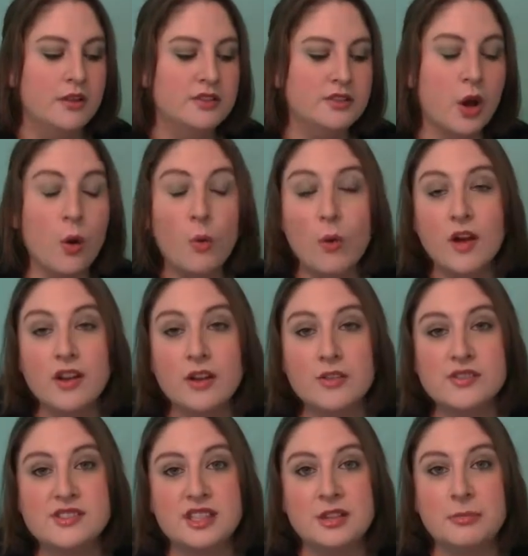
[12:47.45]
don't want to go
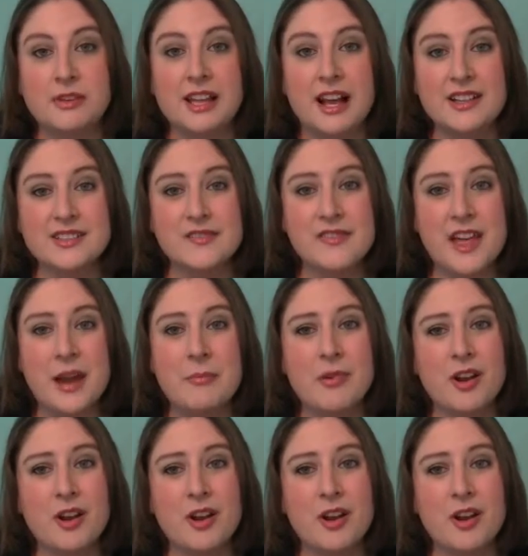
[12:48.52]
see it because of that.